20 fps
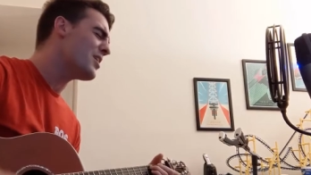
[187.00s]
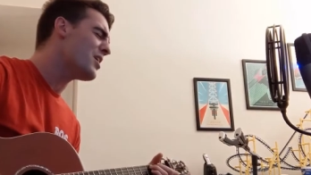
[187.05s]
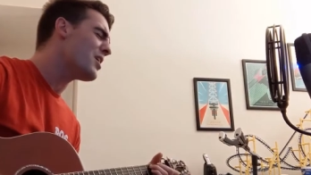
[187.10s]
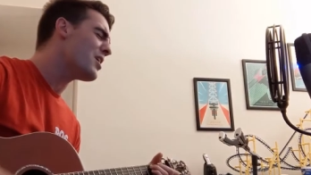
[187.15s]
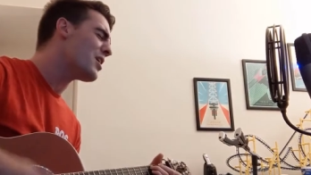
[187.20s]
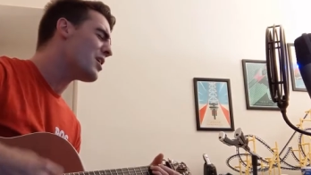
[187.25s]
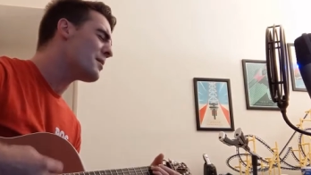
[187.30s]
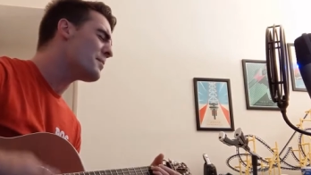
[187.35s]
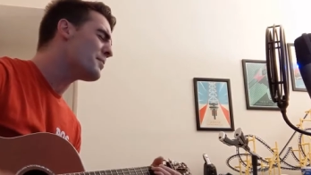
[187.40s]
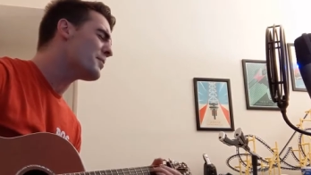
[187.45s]

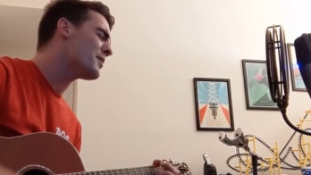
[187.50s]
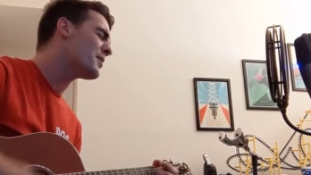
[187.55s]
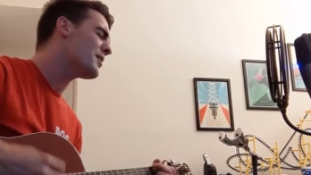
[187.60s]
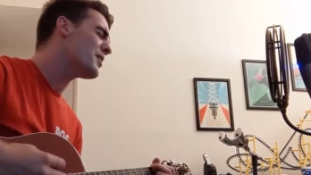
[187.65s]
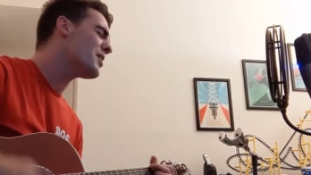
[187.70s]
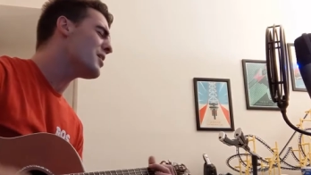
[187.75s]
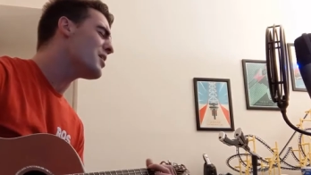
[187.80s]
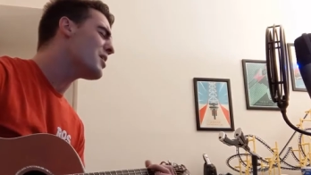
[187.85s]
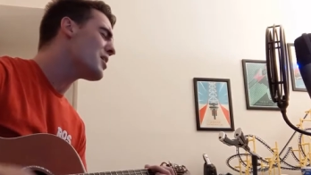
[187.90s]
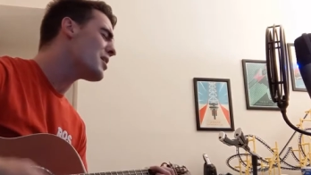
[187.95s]
up,
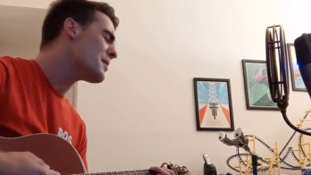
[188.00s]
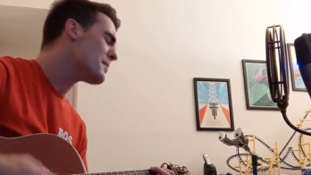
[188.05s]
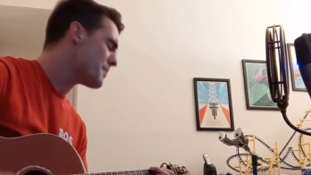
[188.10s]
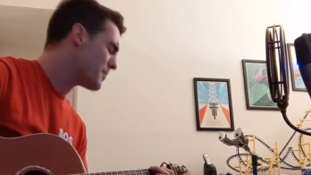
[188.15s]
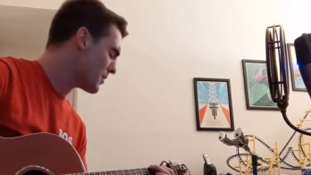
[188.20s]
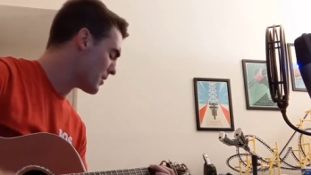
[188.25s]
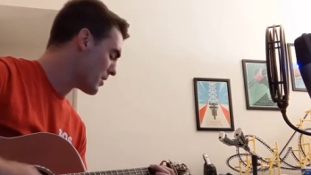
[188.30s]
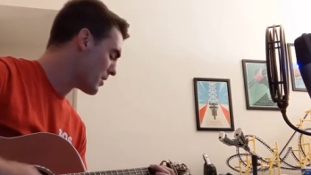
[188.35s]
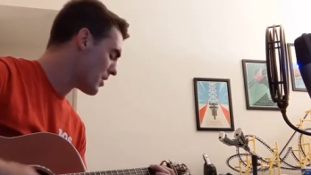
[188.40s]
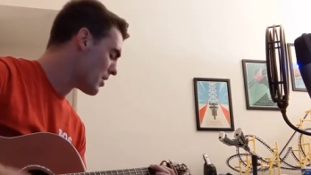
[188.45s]
up,
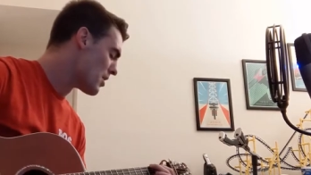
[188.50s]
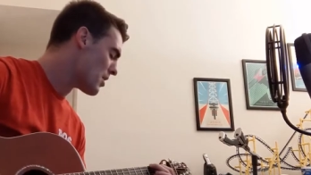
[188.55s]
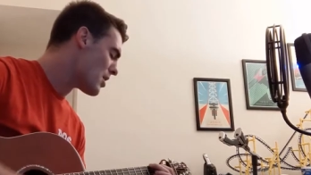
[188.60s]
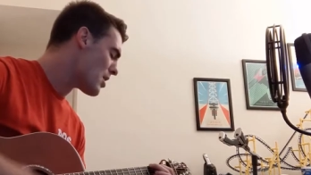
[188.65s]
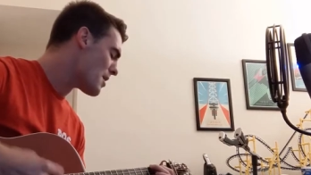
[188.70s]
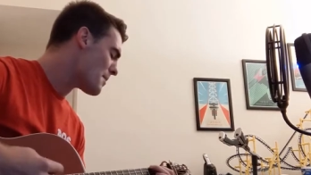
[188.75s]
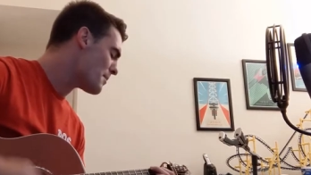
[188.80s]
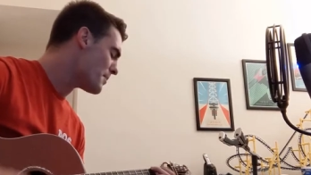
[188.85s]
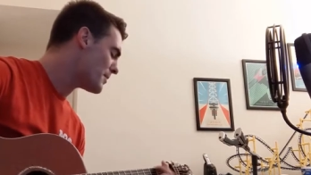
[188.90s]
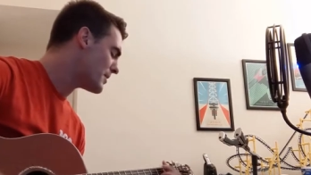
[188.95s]

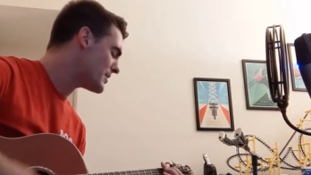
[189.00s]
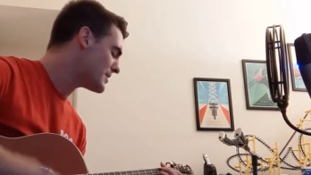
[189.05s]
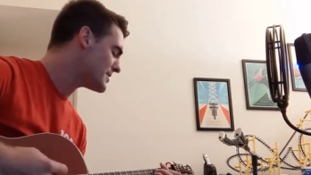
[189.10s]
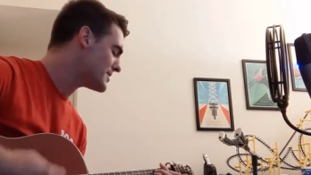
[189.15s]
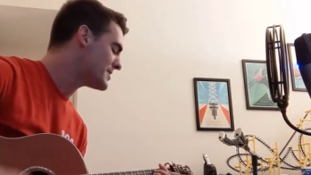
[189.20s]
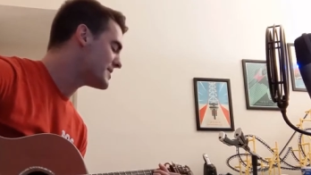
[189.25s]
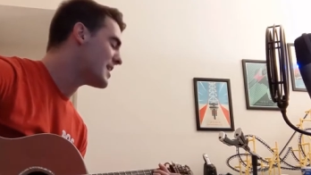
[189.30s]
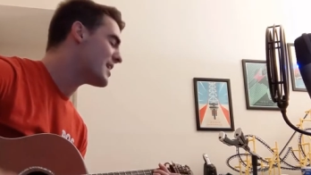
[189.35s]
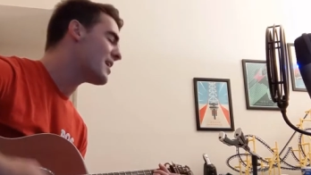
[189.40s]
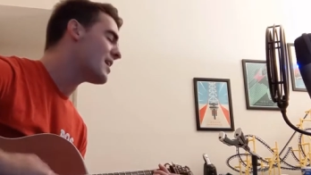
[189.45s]

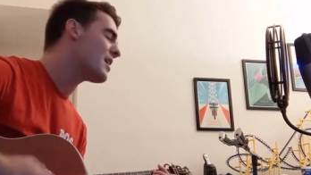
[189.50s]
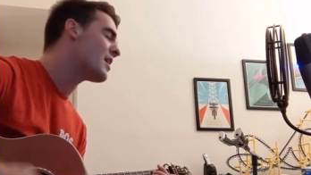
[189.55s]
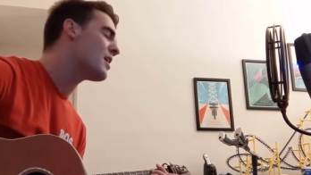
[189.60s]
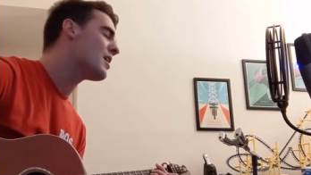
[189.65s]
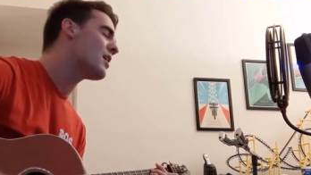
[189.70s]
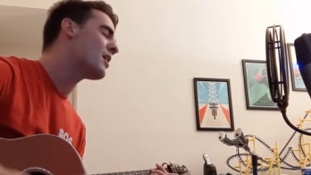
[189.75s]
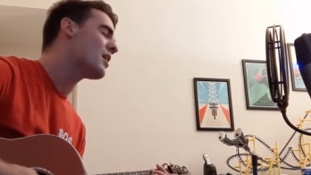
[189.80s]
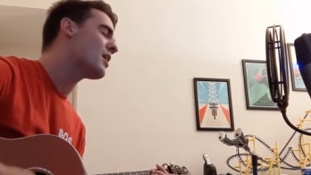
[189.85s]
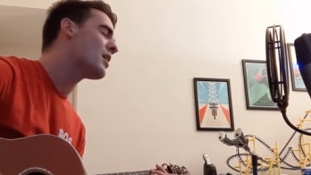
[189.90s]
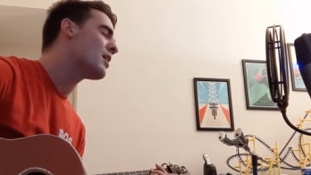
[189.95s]
up,
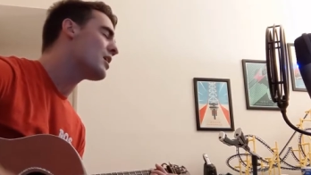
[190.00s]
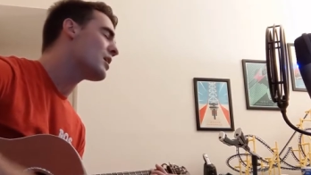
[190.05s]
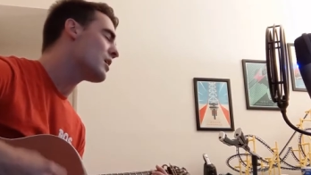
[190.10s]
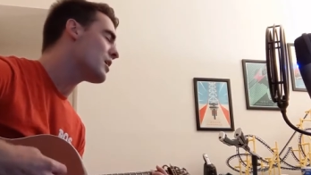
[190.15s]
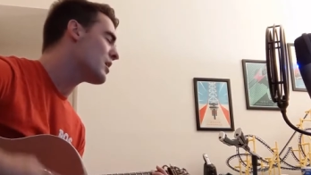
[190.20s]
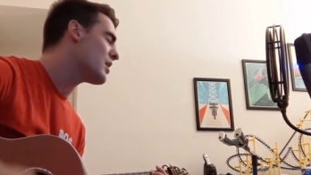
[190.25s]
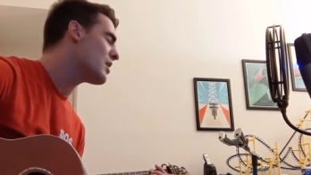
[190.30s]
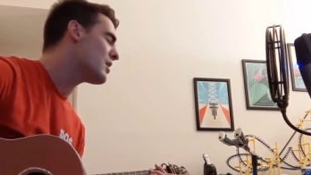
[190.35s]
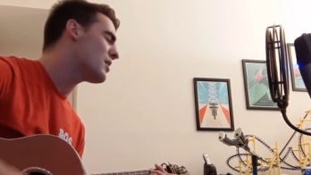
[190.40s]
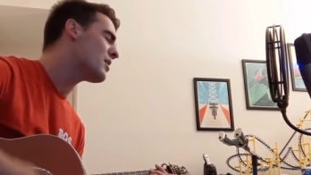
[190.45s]

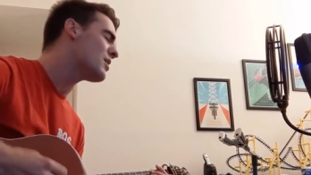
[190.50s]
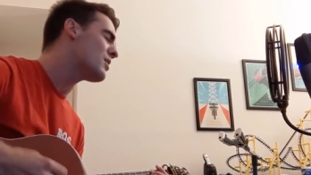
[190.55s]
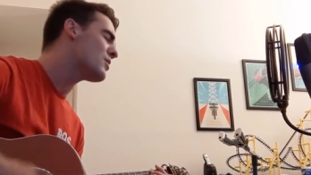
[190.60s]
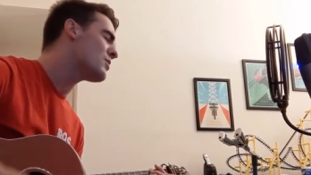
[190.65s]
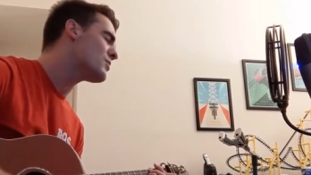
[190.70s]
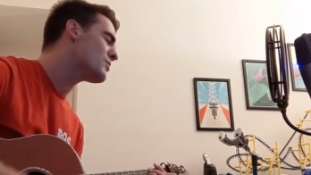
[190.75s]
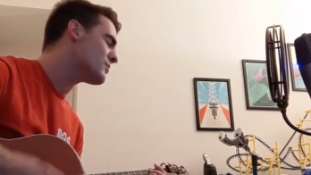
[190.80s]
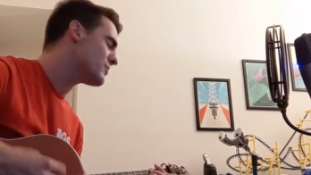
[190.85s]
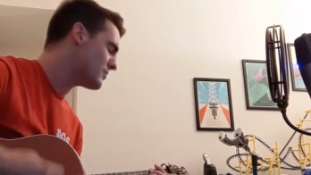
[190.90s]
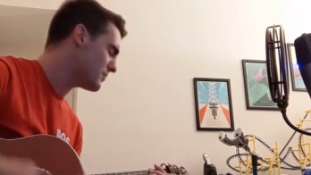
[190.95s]

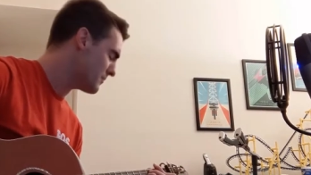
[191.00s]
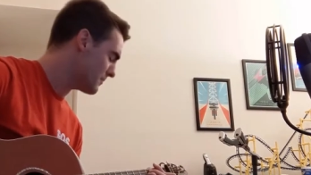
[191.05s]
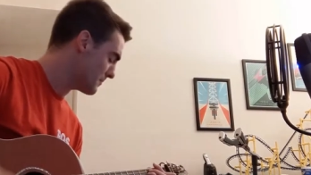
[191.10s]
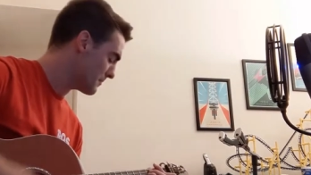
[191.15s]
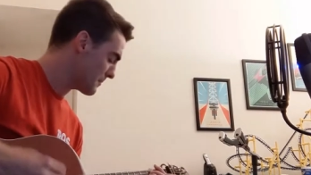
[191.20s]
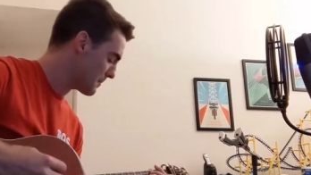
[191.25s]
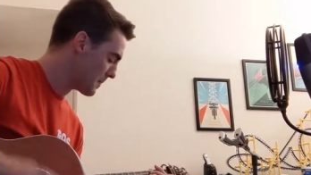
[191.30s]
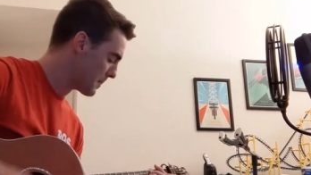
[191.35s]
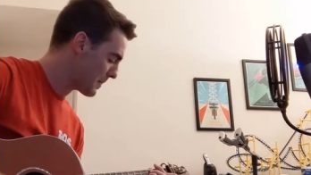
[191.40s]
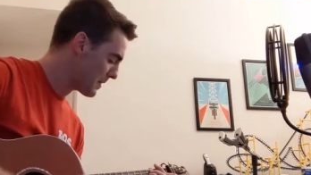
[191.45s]

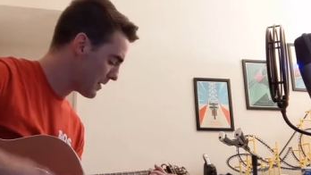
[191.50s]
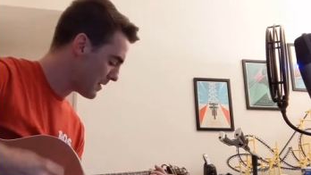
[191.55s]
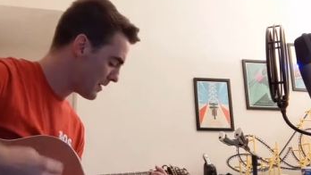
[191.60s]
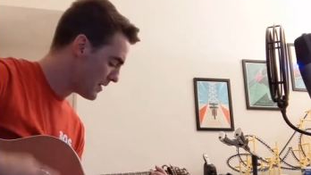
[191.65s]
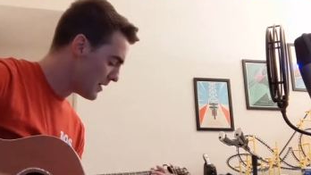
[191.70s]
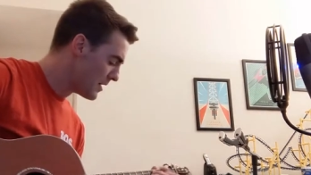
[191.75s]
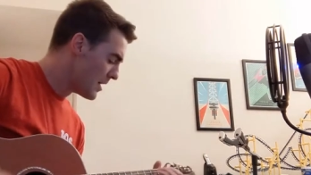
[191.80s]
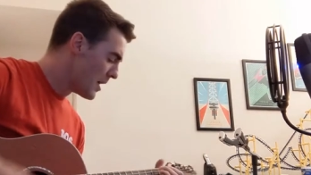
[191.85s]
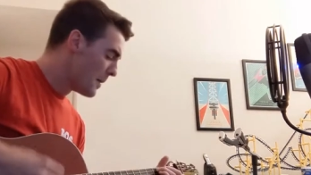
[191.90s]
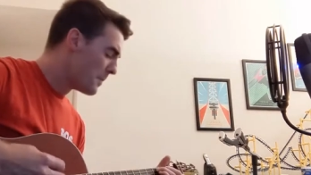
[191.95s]

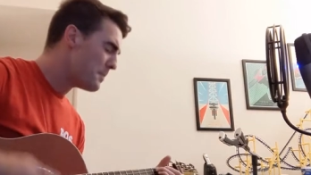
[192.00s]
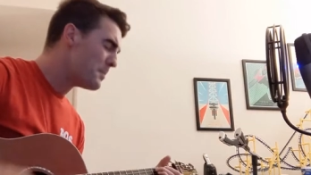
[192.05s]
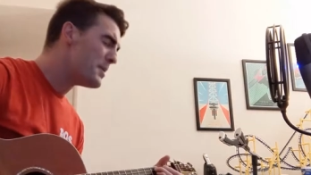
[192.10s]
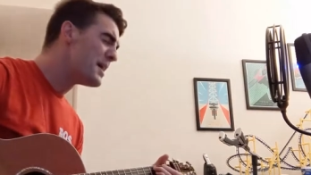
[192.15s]
down.